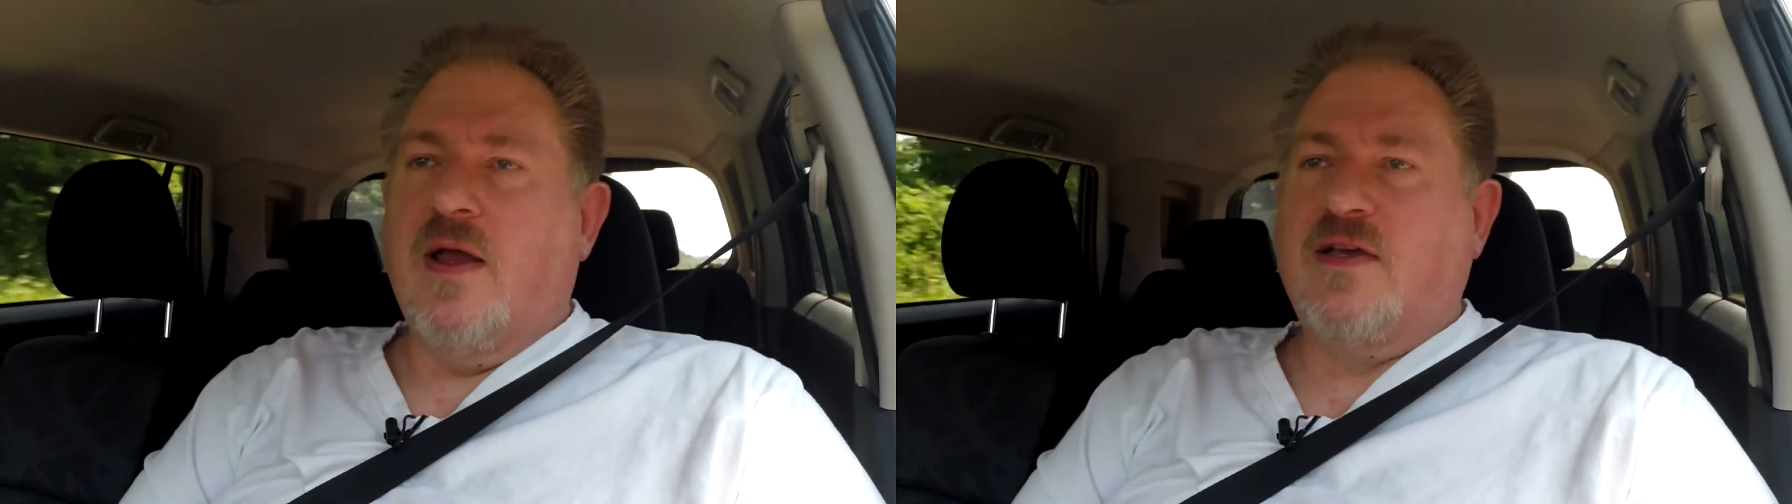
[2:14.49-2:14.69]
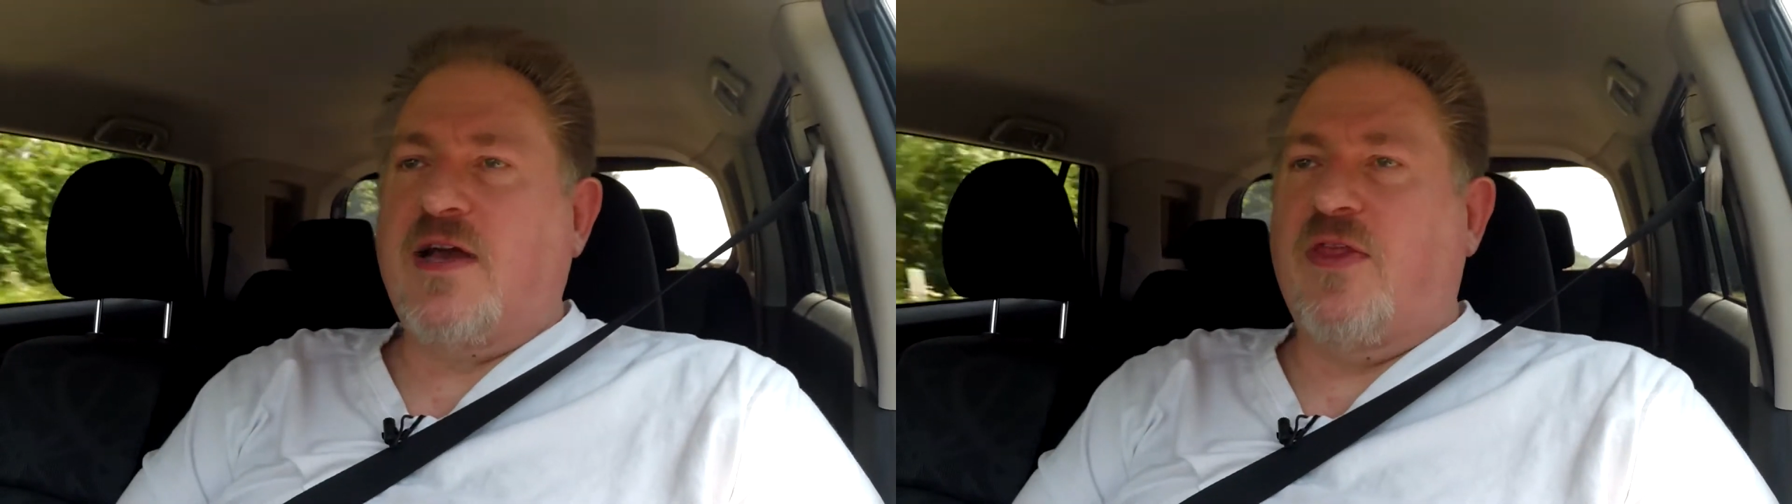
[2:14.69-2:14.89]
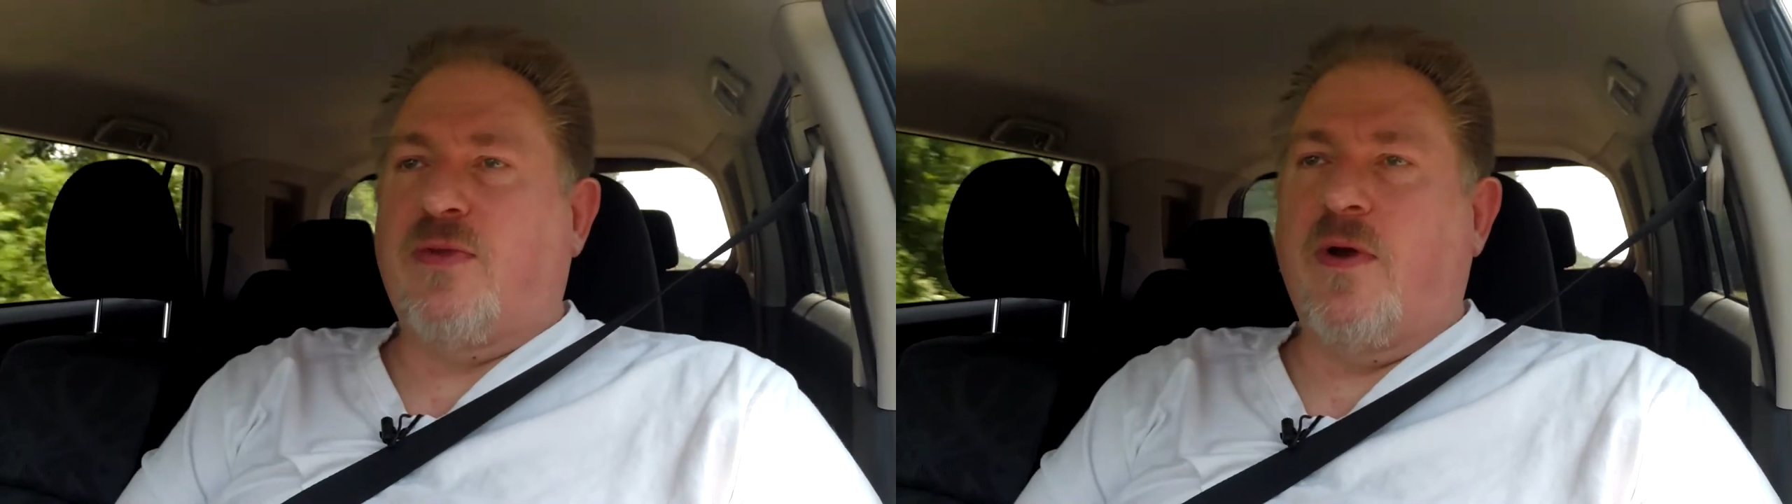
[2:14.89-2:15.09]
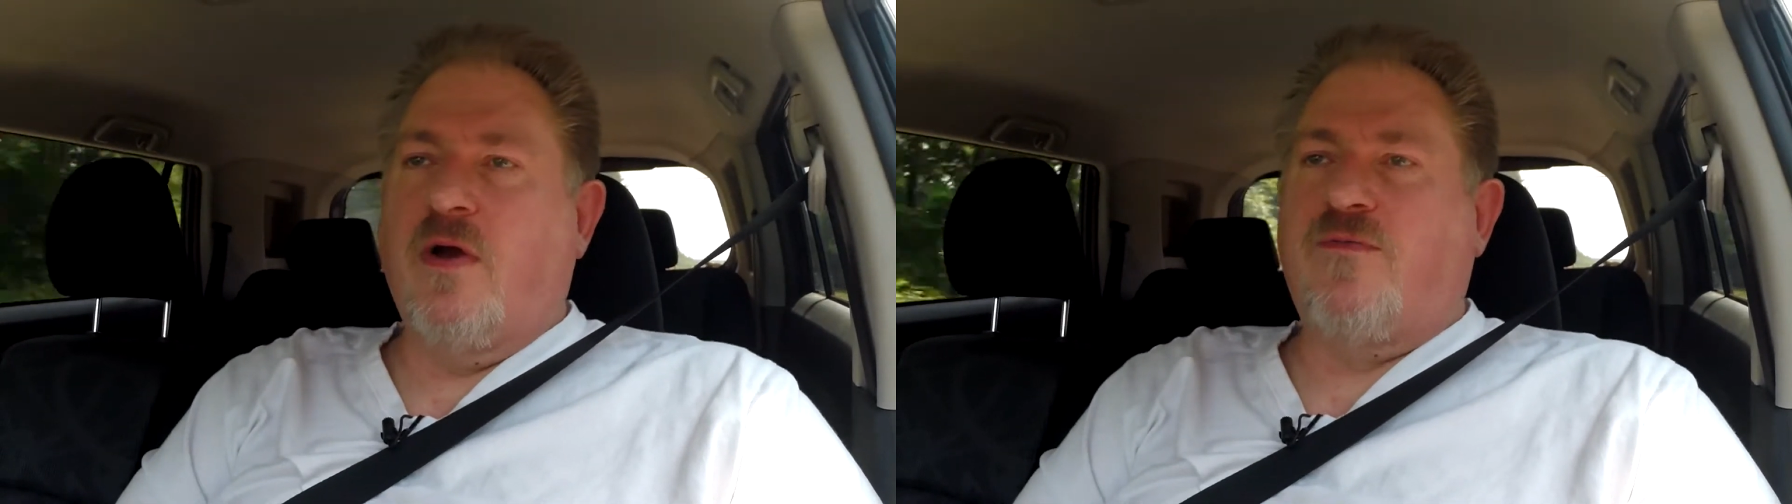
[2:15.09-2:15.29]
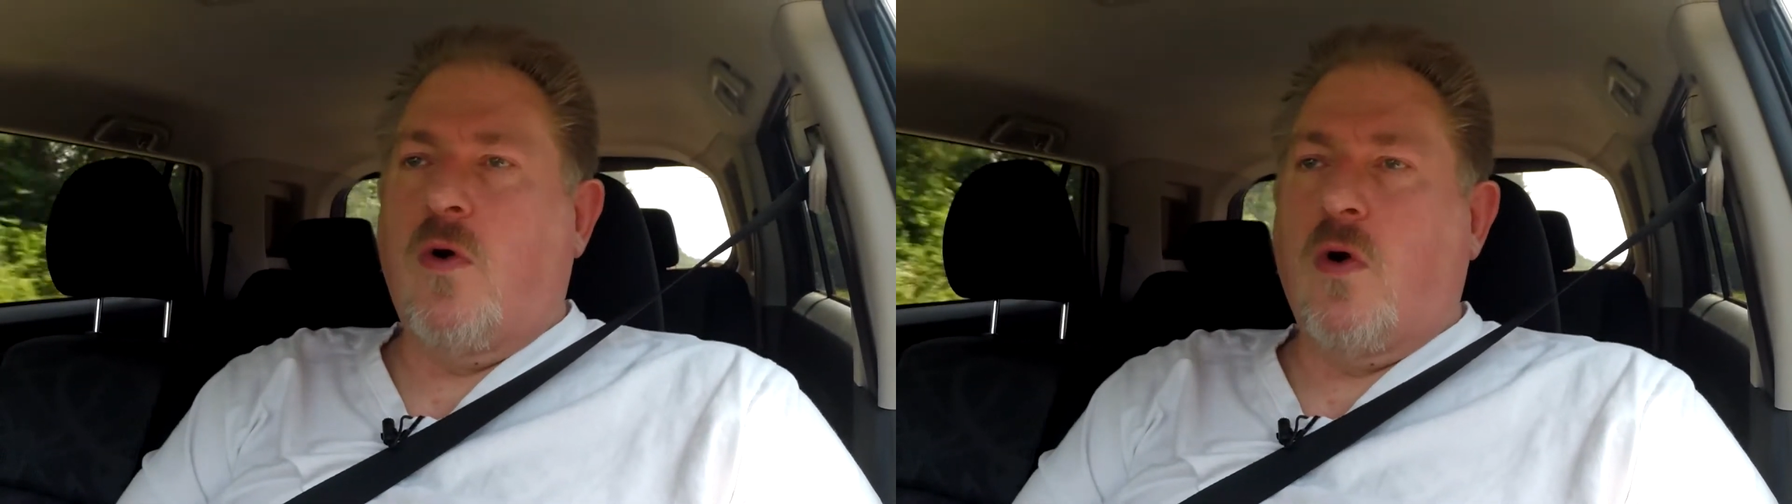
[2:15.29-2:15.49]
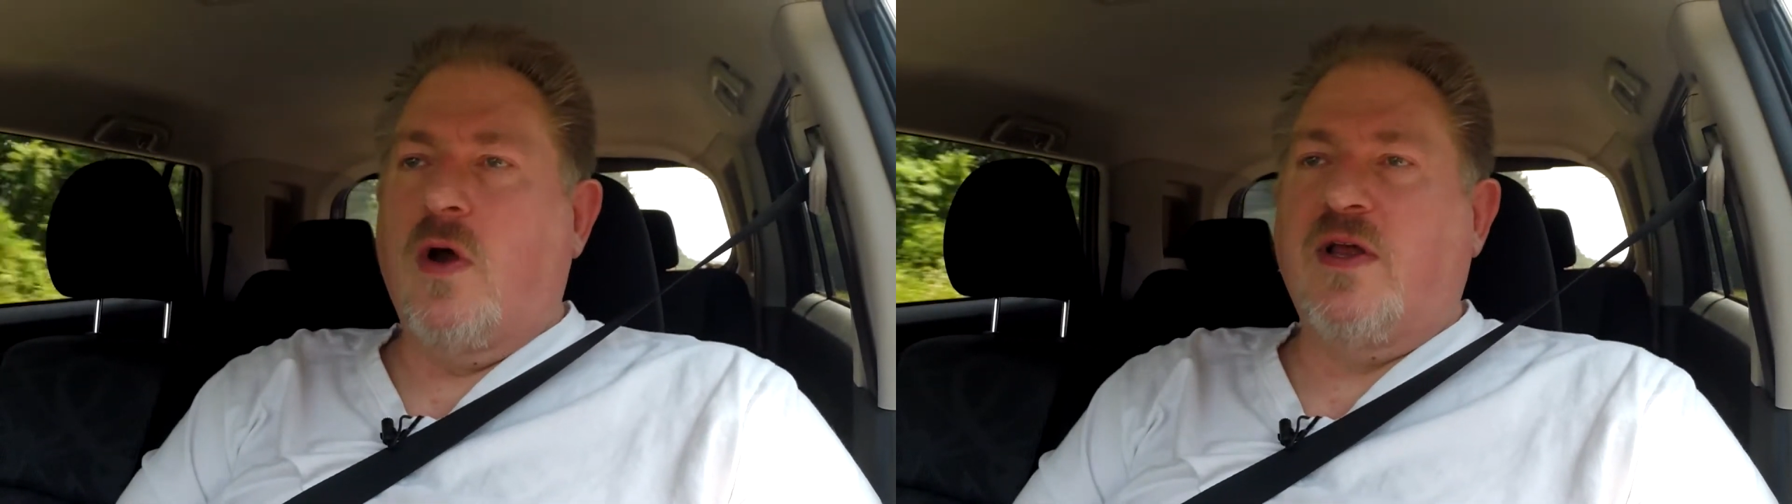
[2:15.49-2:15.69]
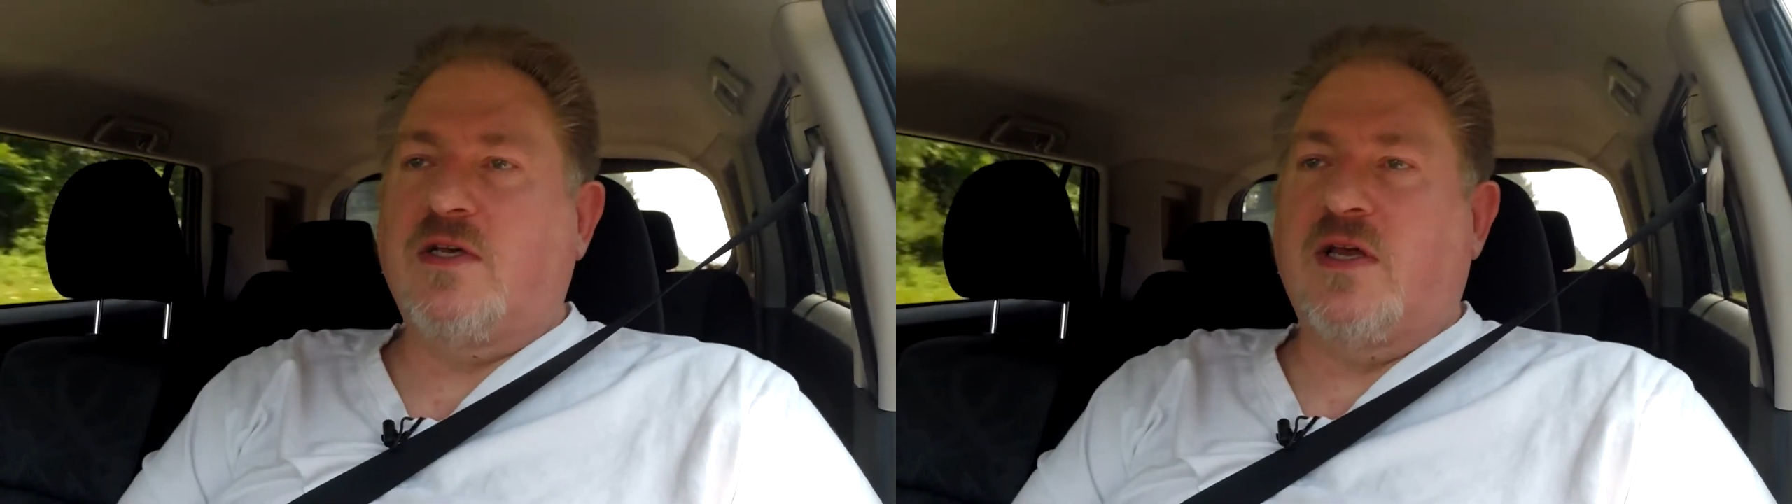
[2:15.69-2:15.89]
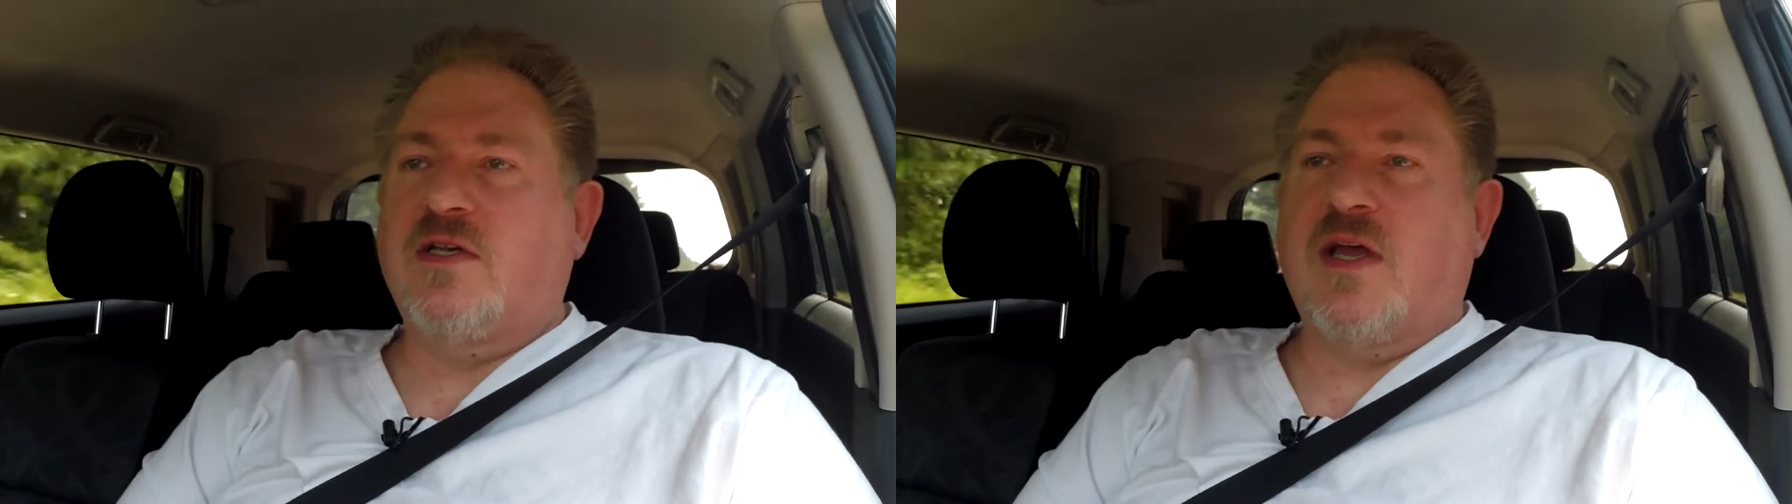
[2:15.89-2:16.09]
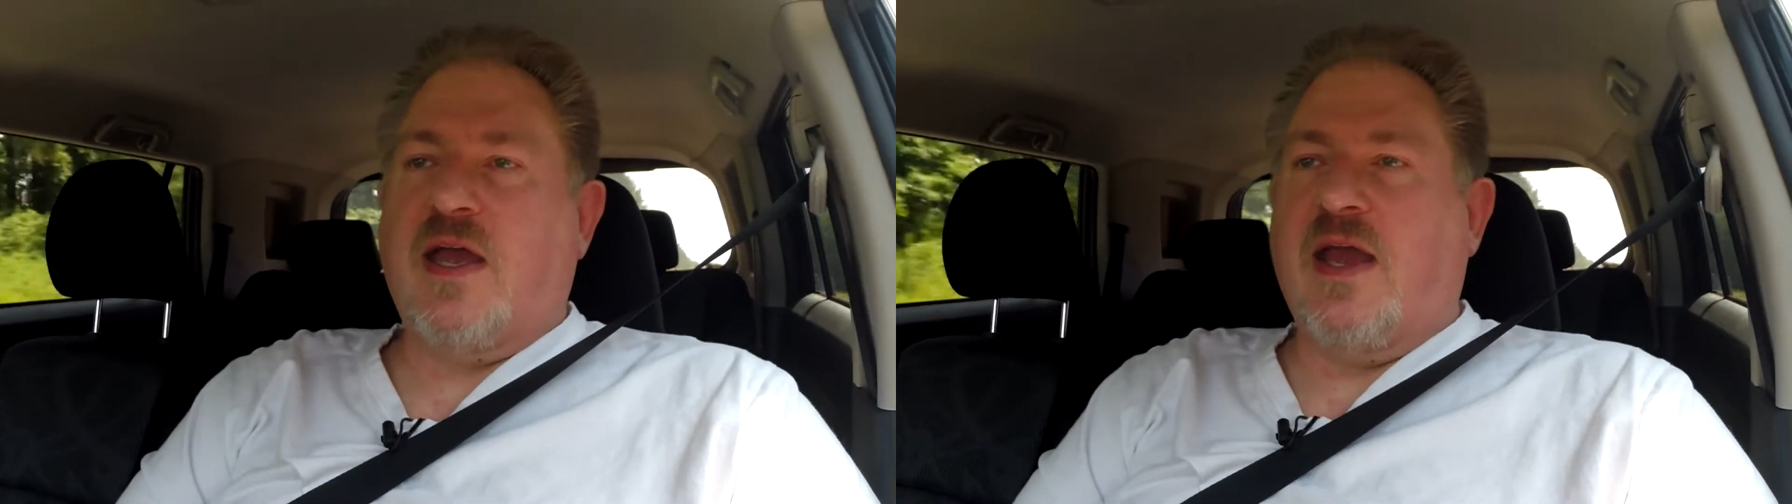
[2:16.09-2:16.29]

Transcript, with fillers: has got three or four, and he, he's like,